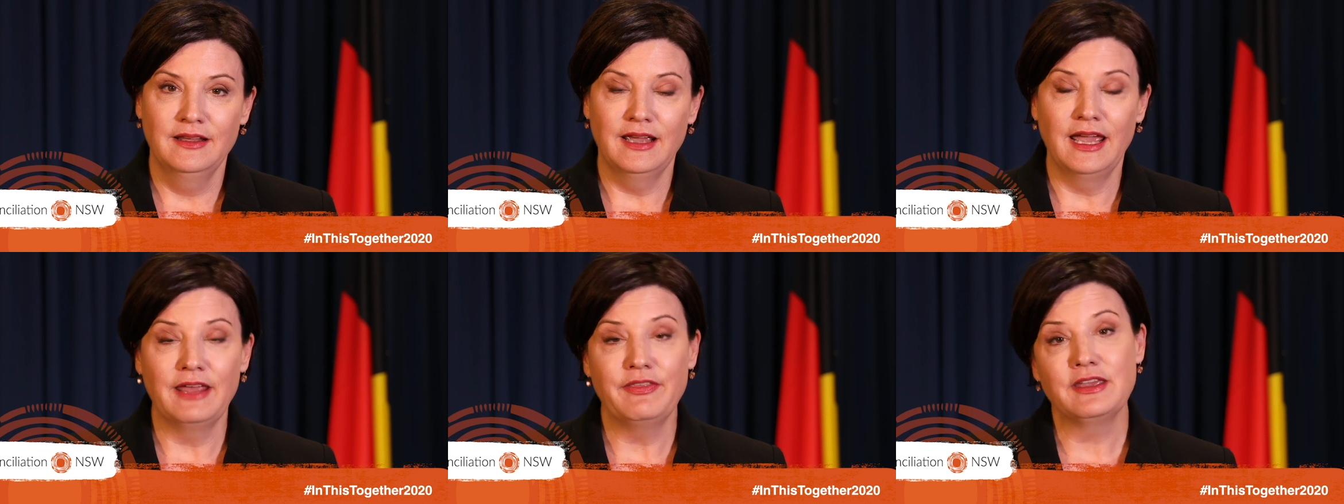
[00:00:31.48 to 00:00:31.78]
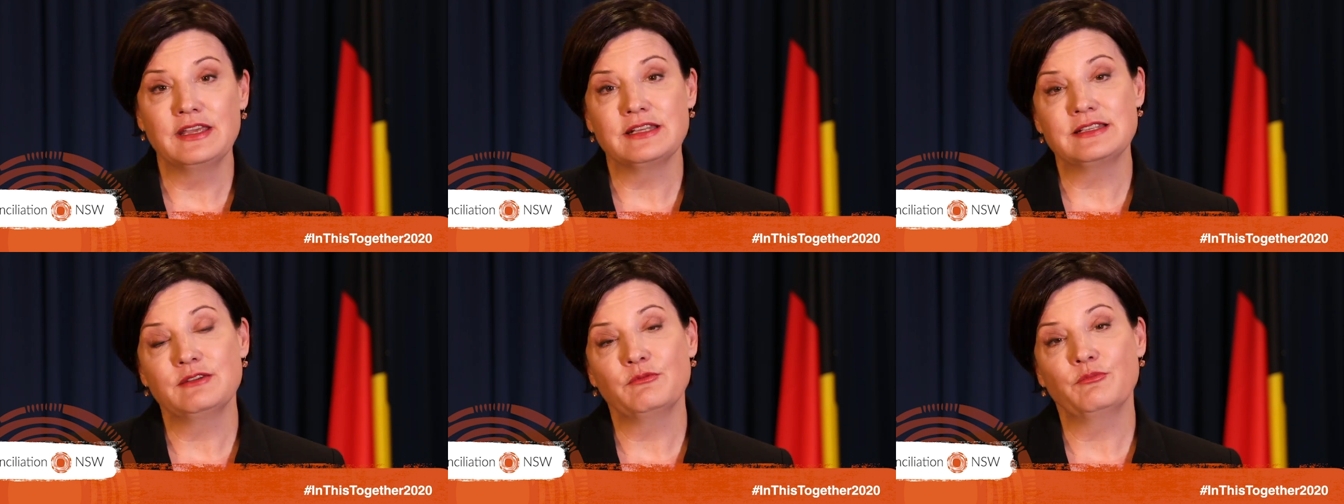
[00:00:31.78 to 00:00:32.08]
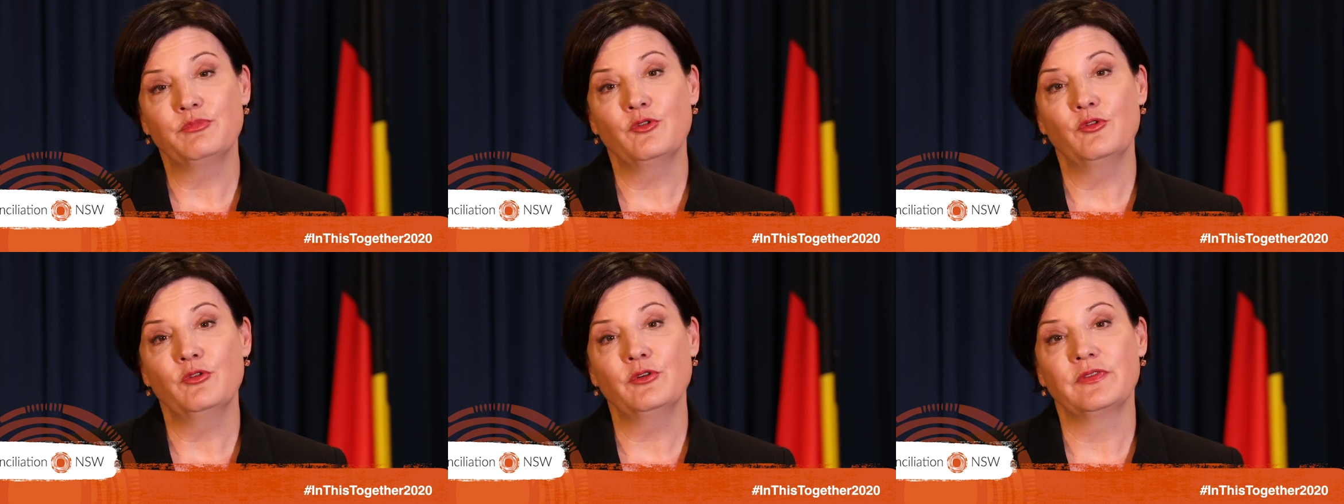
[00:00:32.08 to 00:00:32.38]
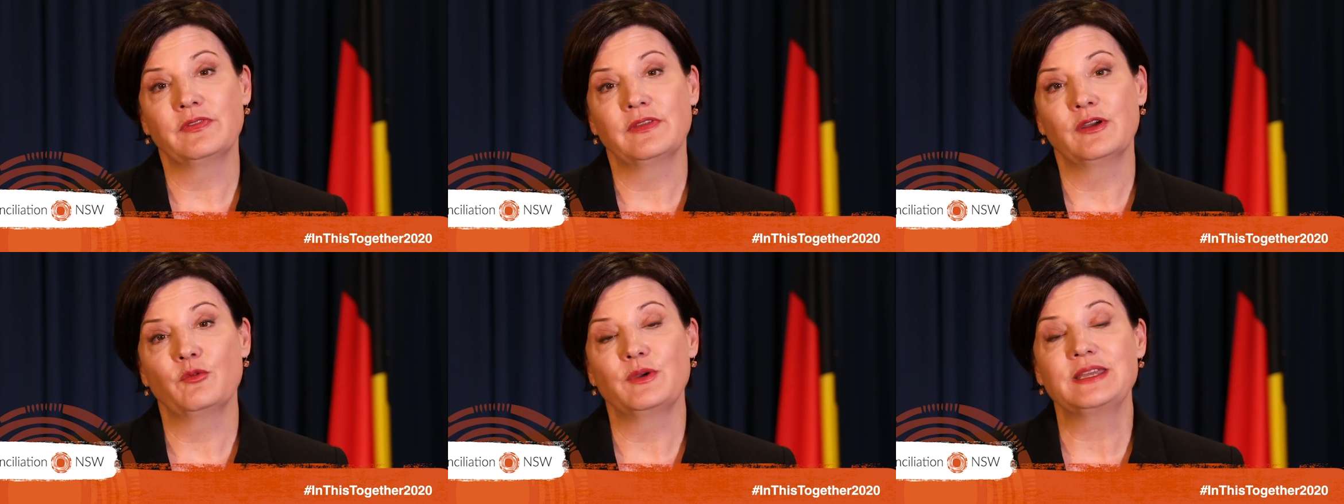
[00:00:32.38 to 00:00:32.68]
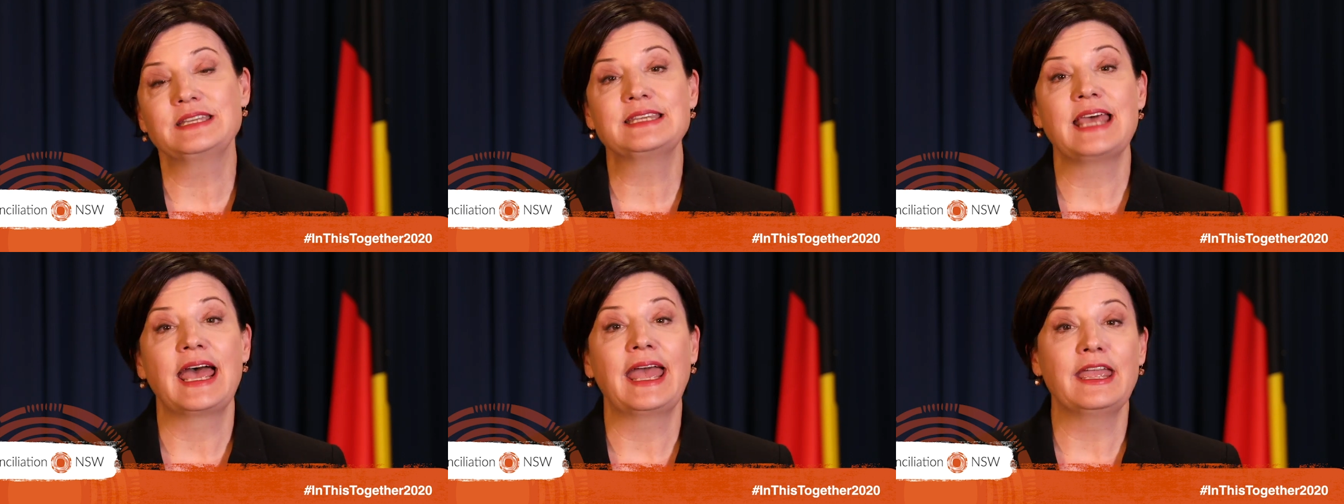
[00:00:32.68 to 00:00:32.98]
I think it's important that
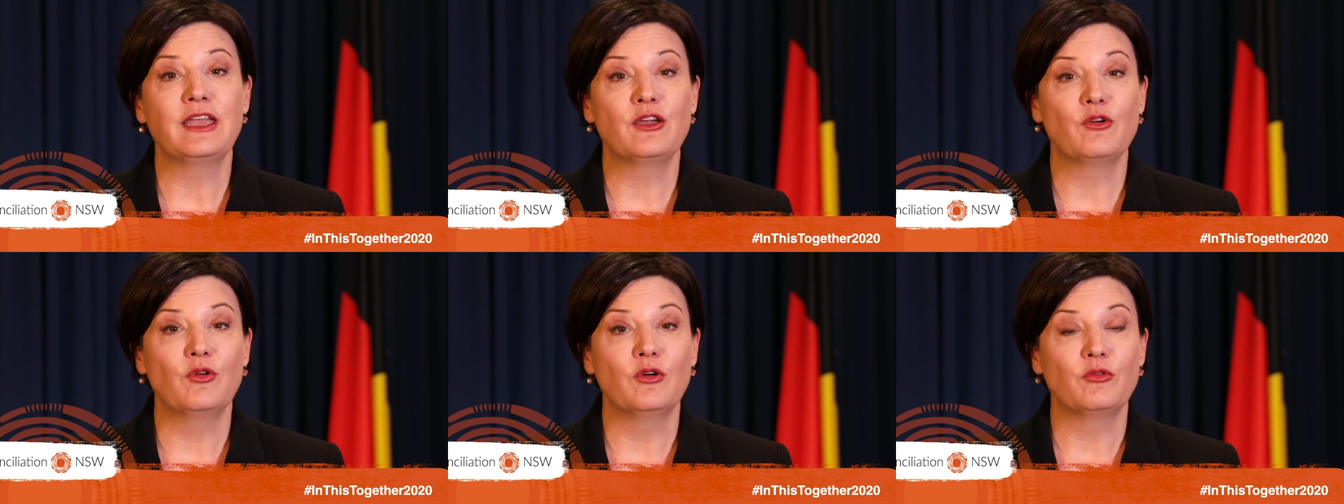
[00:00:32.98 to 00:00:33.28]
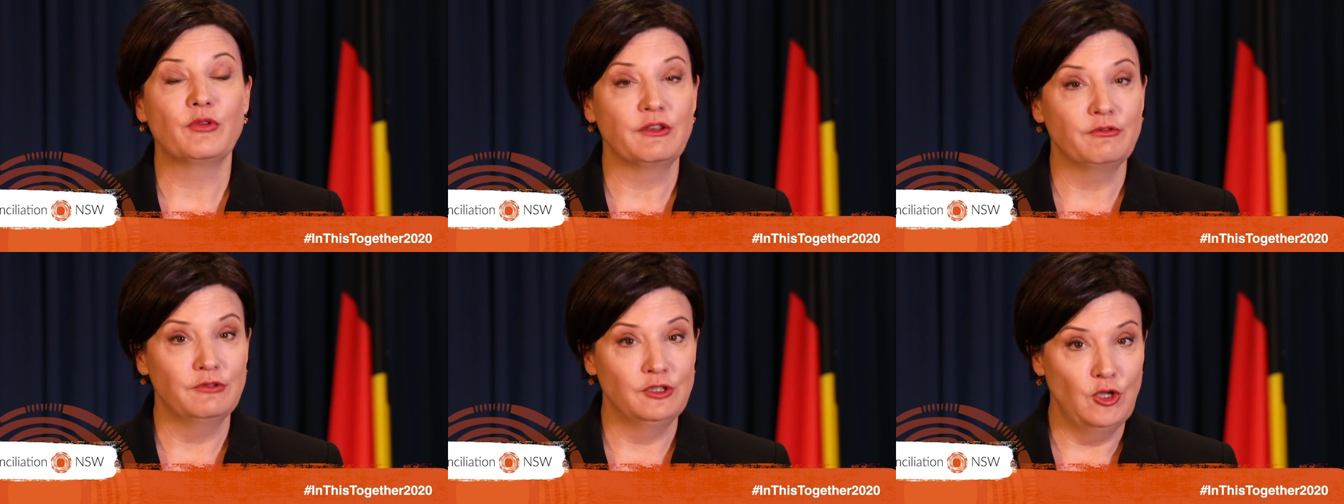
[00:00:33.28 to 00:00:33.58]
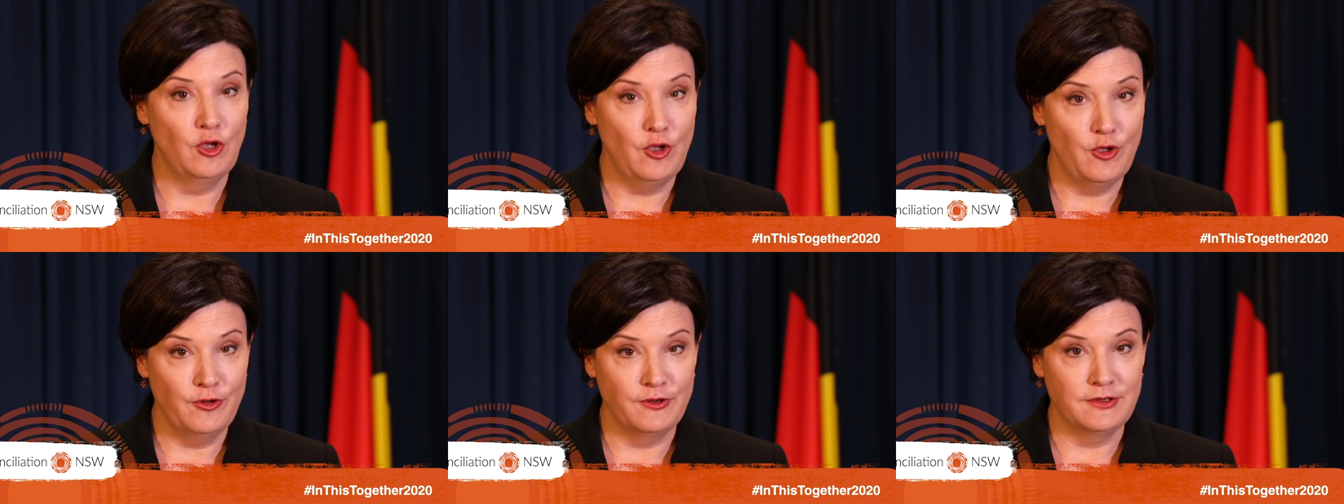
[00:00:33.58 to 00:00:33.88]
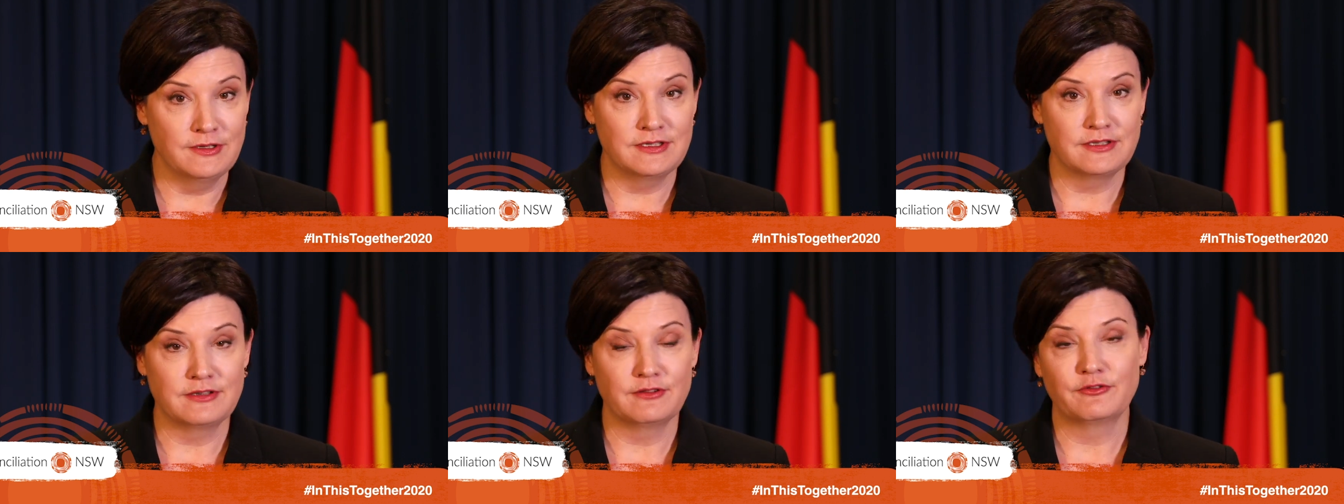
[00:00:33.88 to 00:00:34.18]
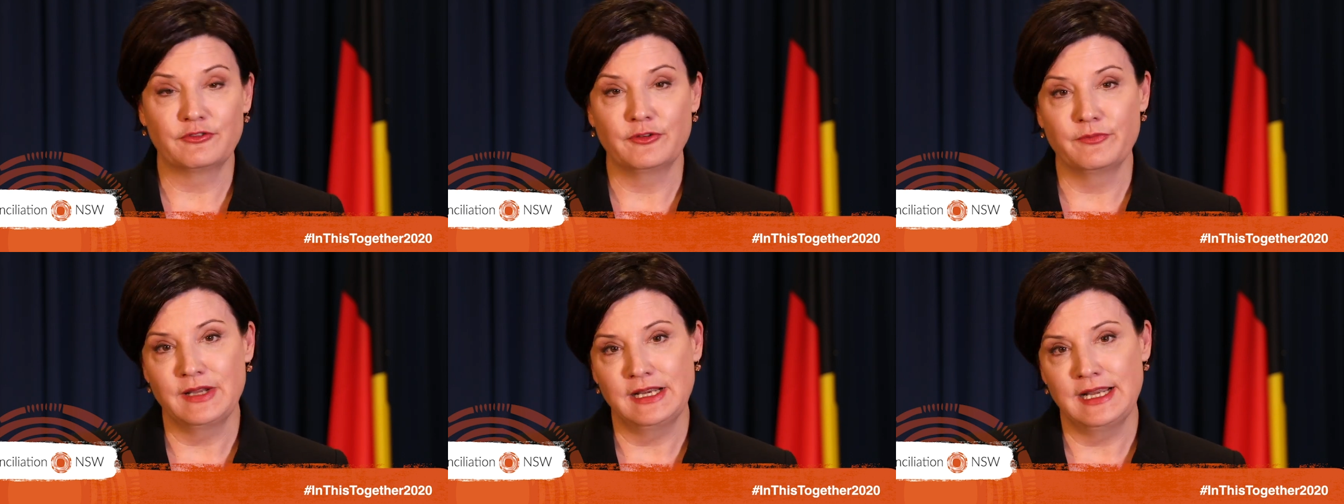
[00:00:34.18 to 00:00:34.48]
we take what we've learned
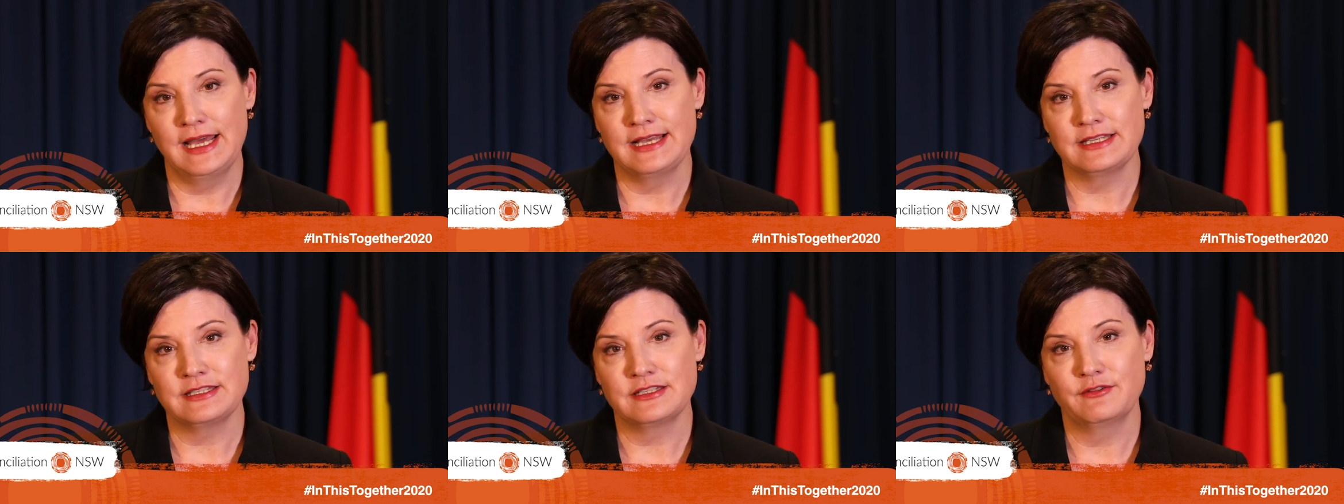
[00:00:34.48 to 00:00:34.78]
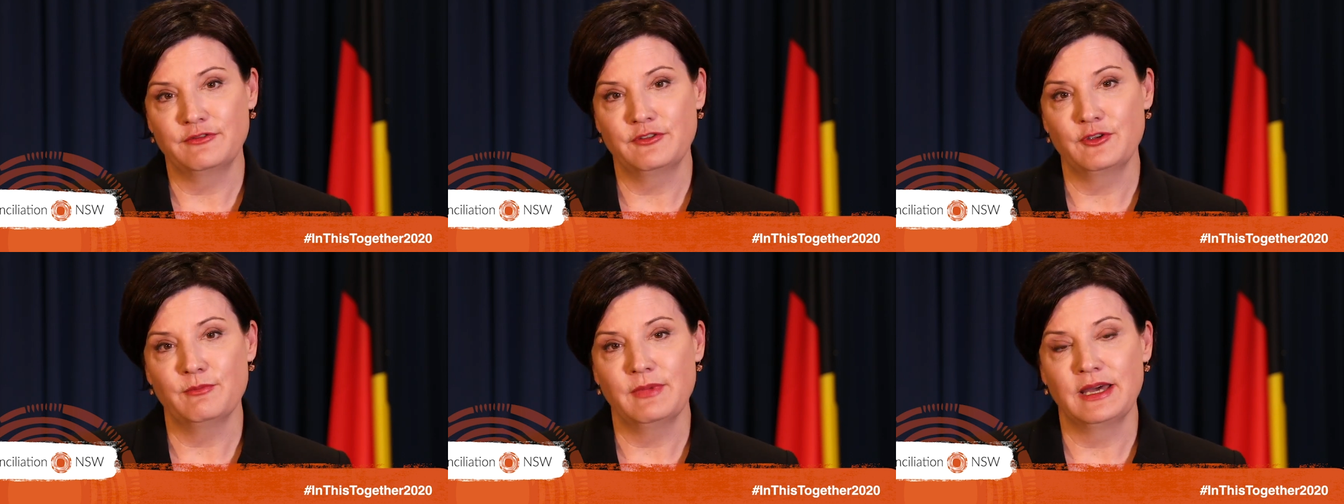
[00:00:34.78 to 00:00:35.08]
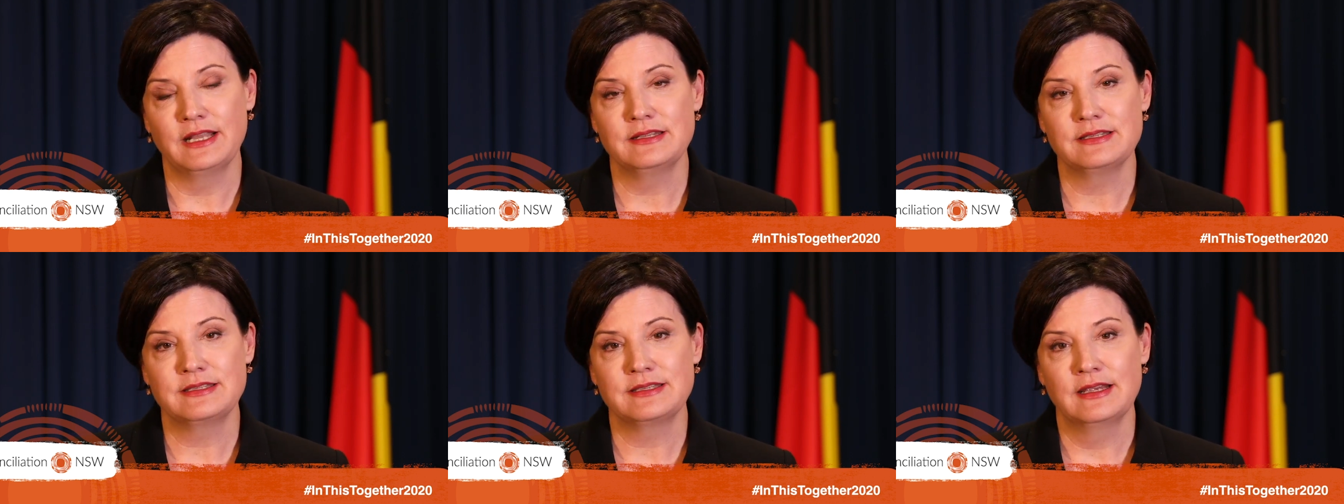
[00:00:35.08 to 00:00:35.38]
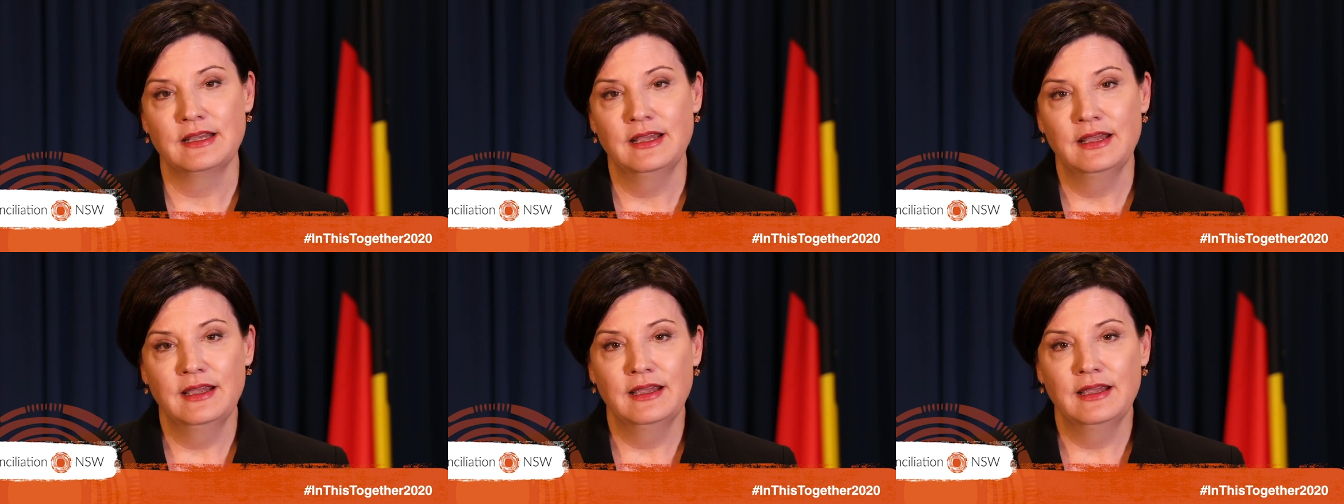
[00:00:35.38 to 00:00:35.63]
from the last few months